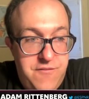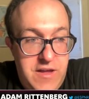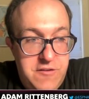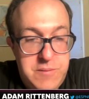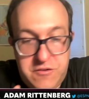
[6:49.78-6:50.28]

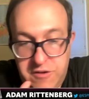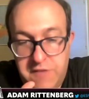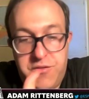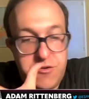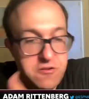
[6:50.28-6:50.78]
especially
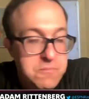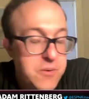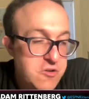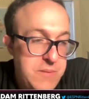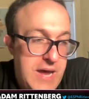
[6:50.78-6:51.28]
if there's some
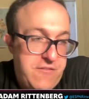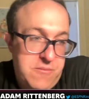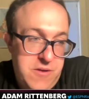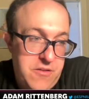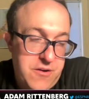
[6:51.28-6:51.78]
pushback from
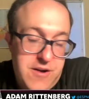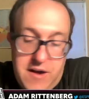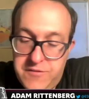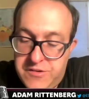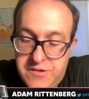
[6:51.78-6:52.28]
the other
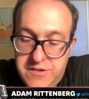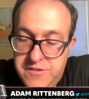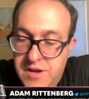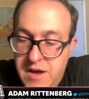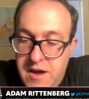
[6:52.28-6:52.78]
conferences,